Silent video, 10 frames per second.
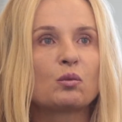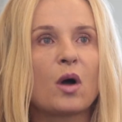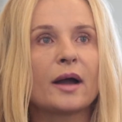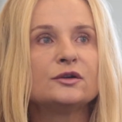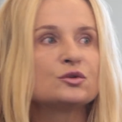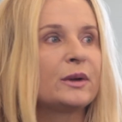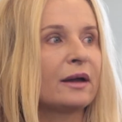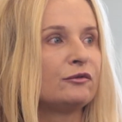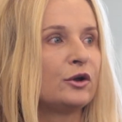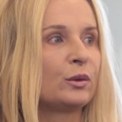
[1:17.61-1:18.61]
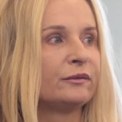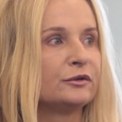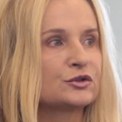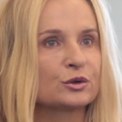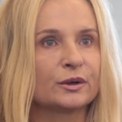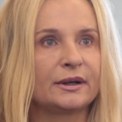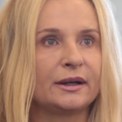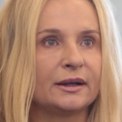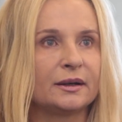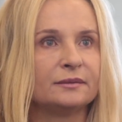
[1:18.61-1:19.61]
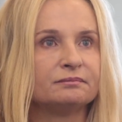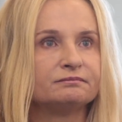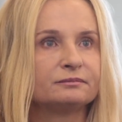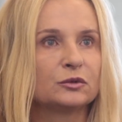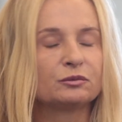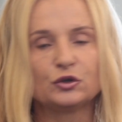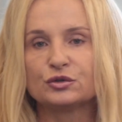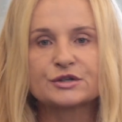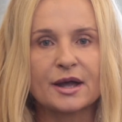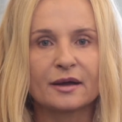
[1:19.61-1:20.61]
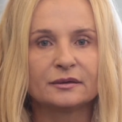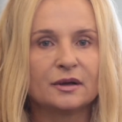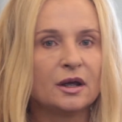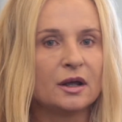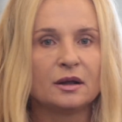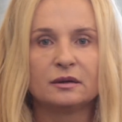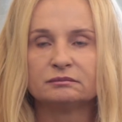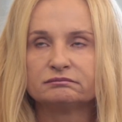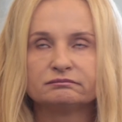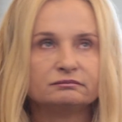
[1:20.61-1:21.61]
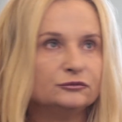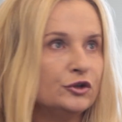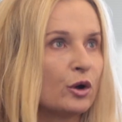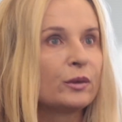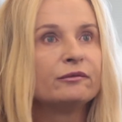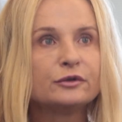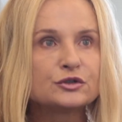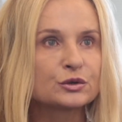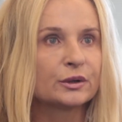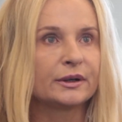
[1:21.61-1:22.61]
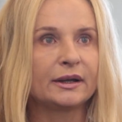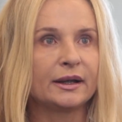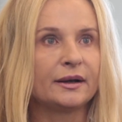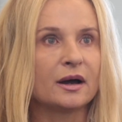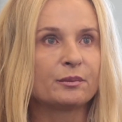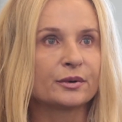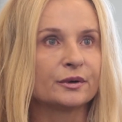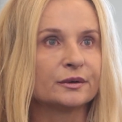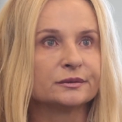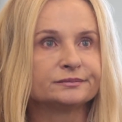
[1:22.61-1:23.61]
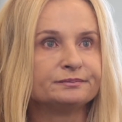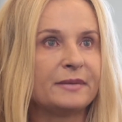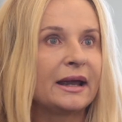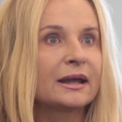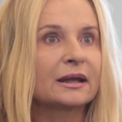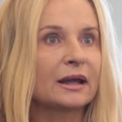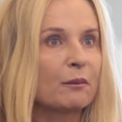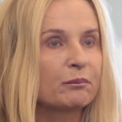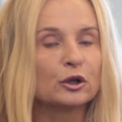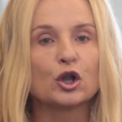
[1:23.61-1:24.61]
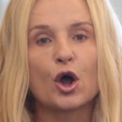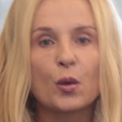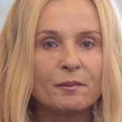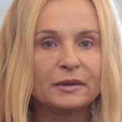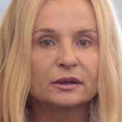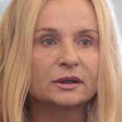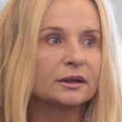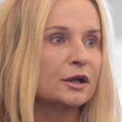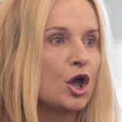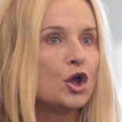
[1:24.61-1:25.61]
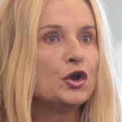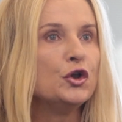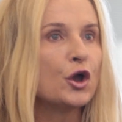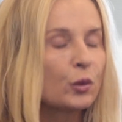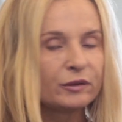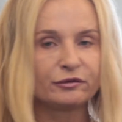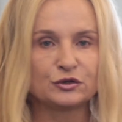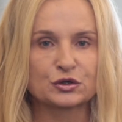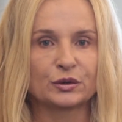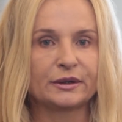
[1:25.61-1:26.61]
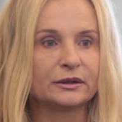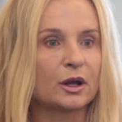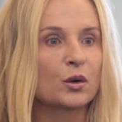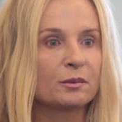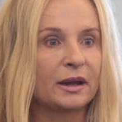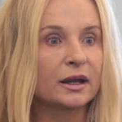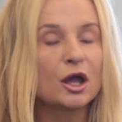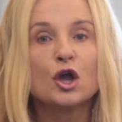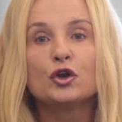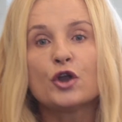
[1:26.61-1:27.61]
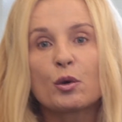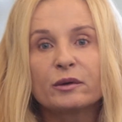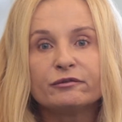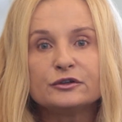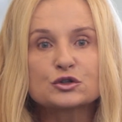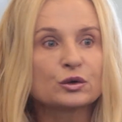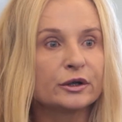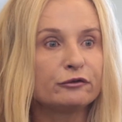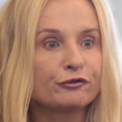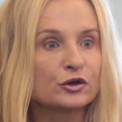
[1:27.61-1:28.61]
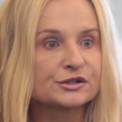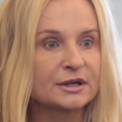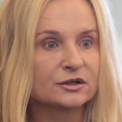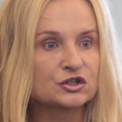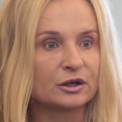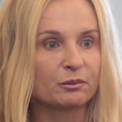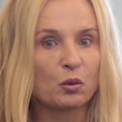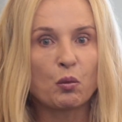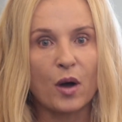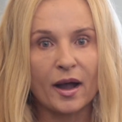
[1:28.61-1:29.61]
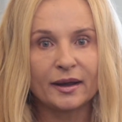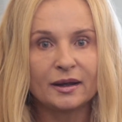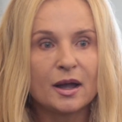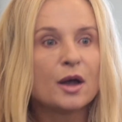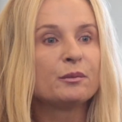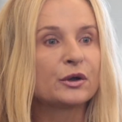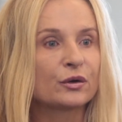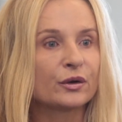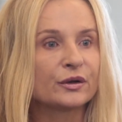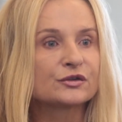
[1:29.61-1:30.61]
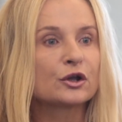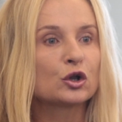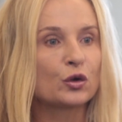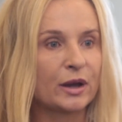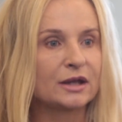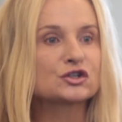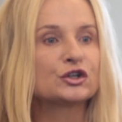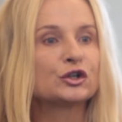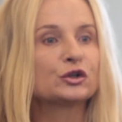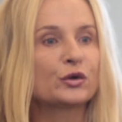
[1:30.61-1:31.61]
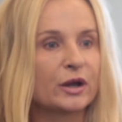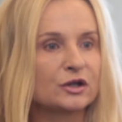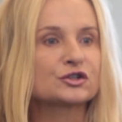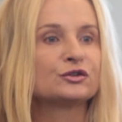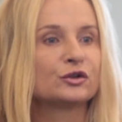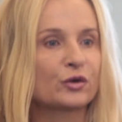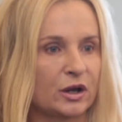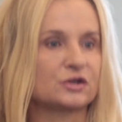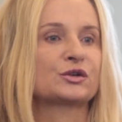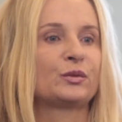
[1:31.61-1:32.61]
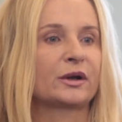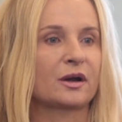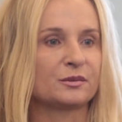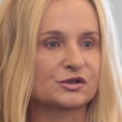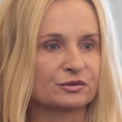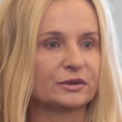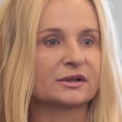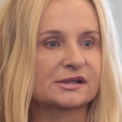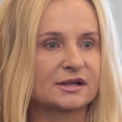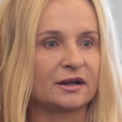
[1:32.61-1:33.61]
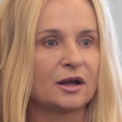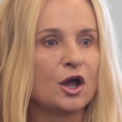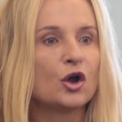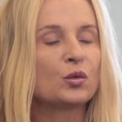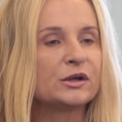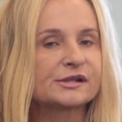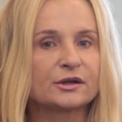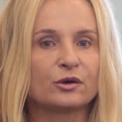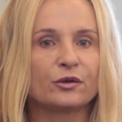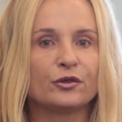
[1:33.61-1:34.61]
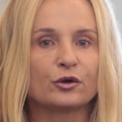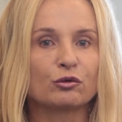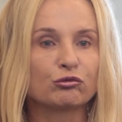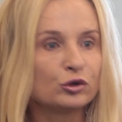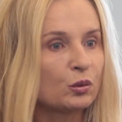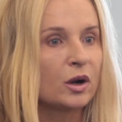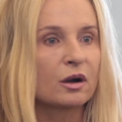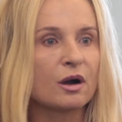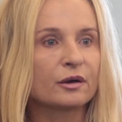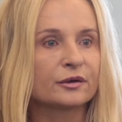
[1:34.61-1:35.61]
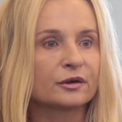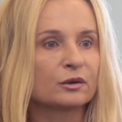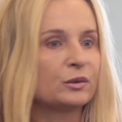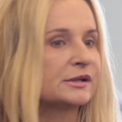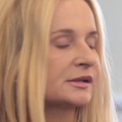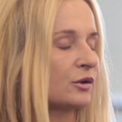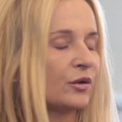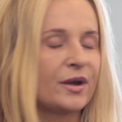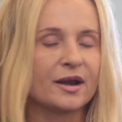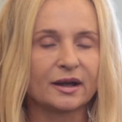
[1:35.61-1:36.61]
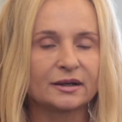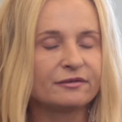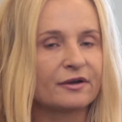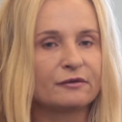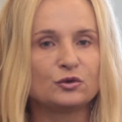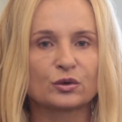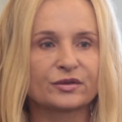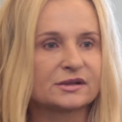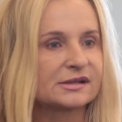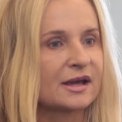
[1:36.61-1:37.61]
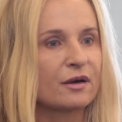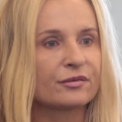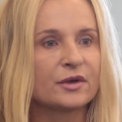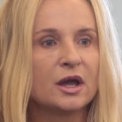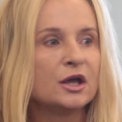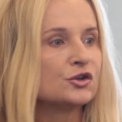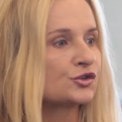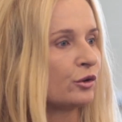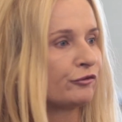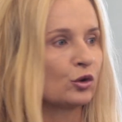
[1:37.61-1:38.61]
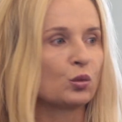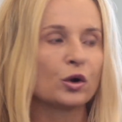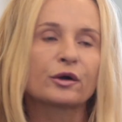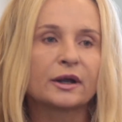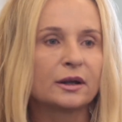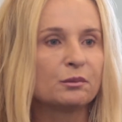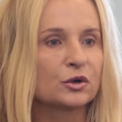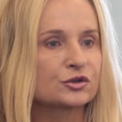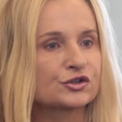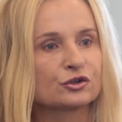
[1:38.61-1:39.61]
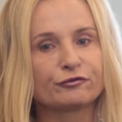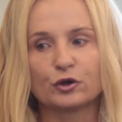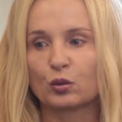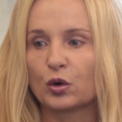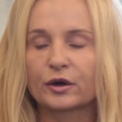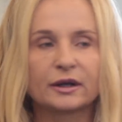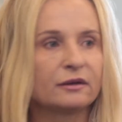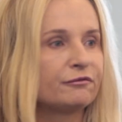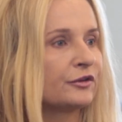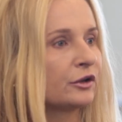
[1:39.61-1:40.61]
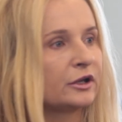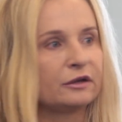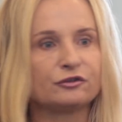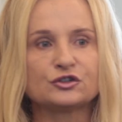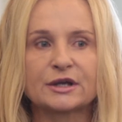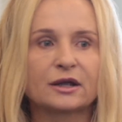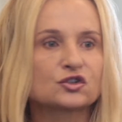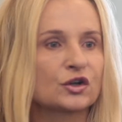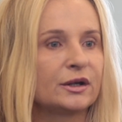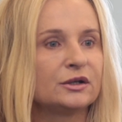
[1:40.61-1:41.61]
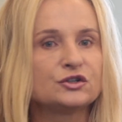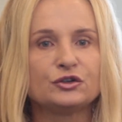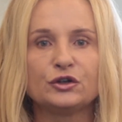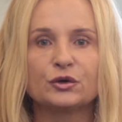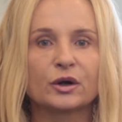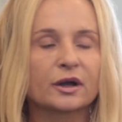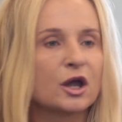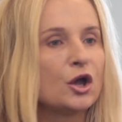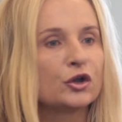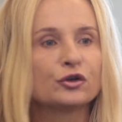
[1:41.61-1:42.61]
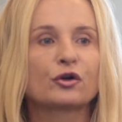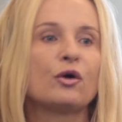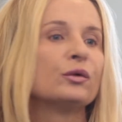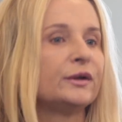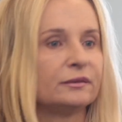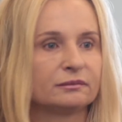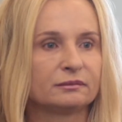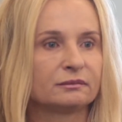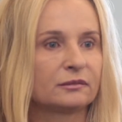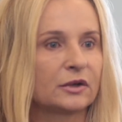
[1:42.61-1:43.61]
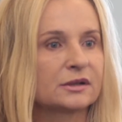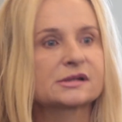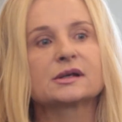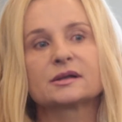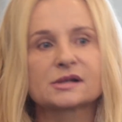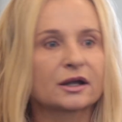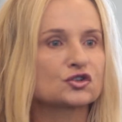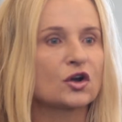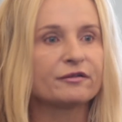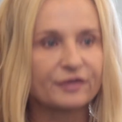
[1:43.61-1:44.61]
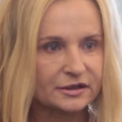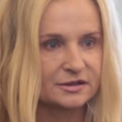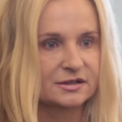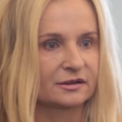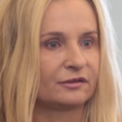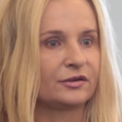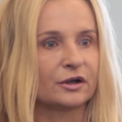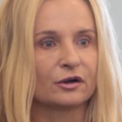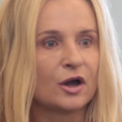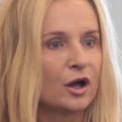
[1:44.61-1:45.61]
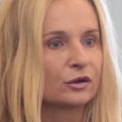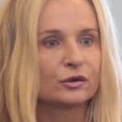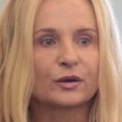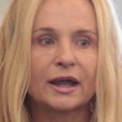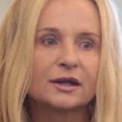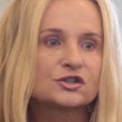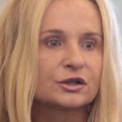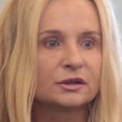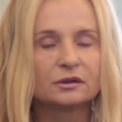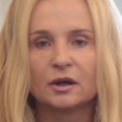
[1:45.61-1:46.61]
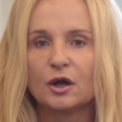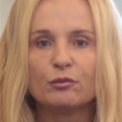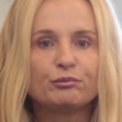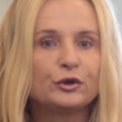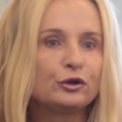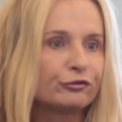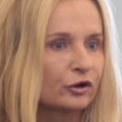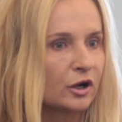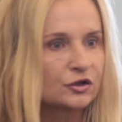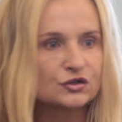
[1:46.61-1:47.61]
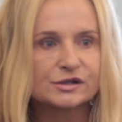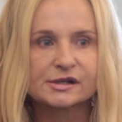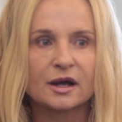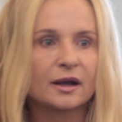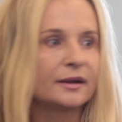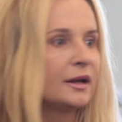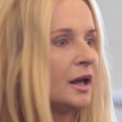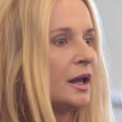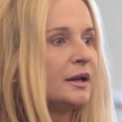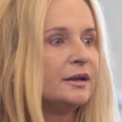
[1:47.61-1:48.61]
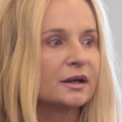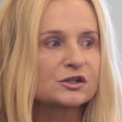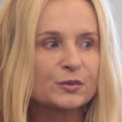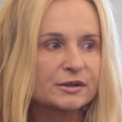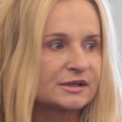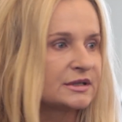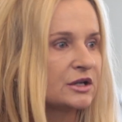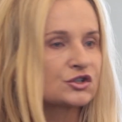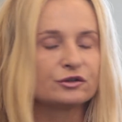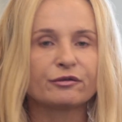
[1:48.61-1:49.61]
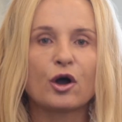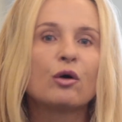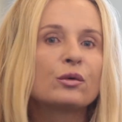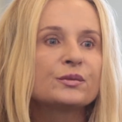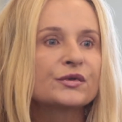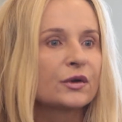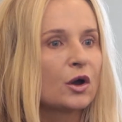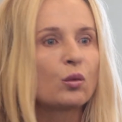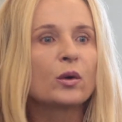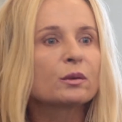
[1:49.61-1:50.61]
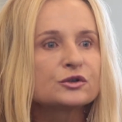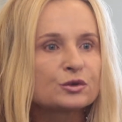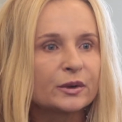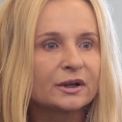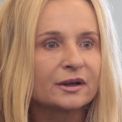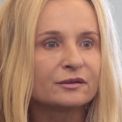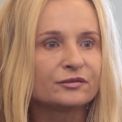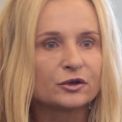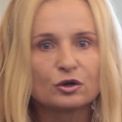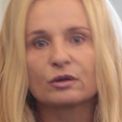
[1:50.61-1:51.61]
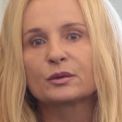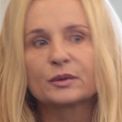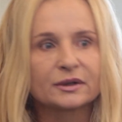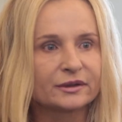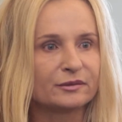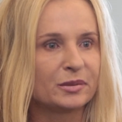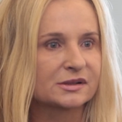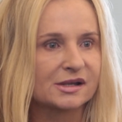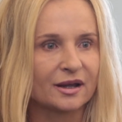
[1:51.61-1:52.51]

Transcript: Why do we have no inventory in Newtown? No inventory in upper make, below $1 million, no inventory in lower make, no inventory in Falls Township. Why? Because location, location, location when it comes to real estate. We sit on the Route 1 corridor, we sit on 95 north and south, so if you're working in Mercer, if you're working in Philly, if you take a train into New York, you're golden. It's like a trifecta to live here. Location, beautiful countryside, nice presentation of homes. Where would you want to live? You only want to live in Bucks